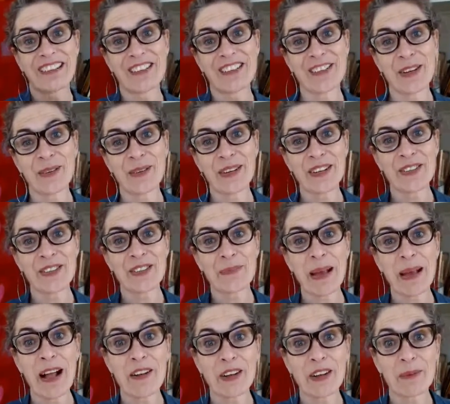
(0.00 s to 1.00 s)
So there's some
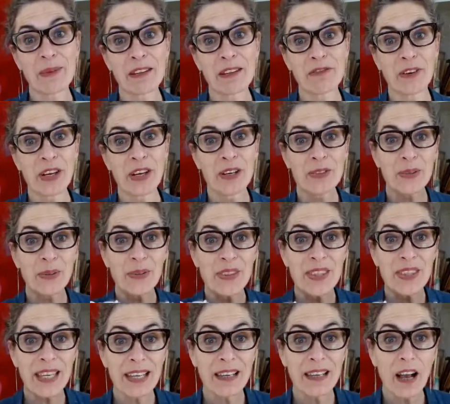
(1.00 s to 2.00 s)
alchemy for you. So
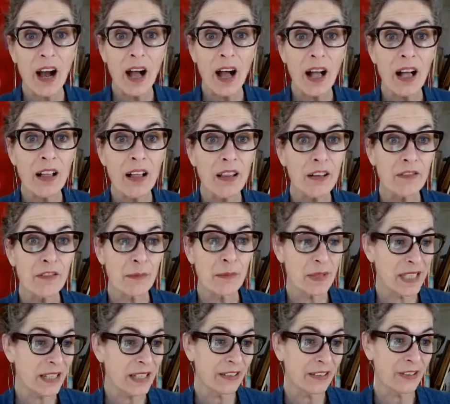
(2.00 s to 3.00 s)
all of the
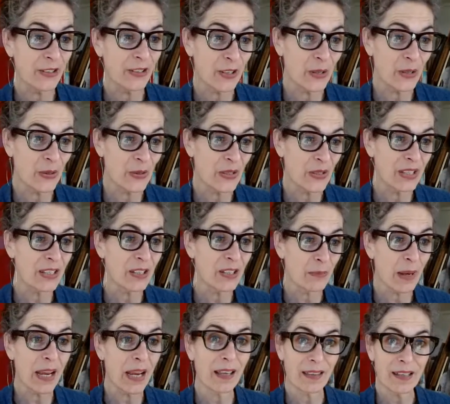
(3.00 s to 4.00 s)
materials used to
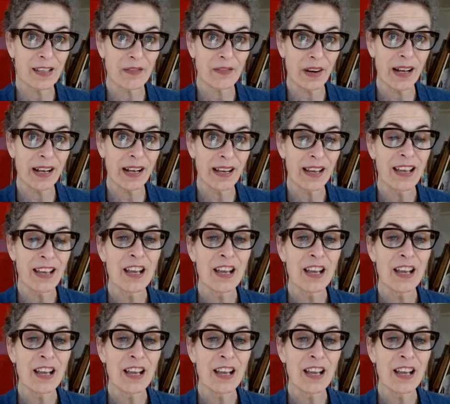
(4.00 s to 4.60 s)
make this rug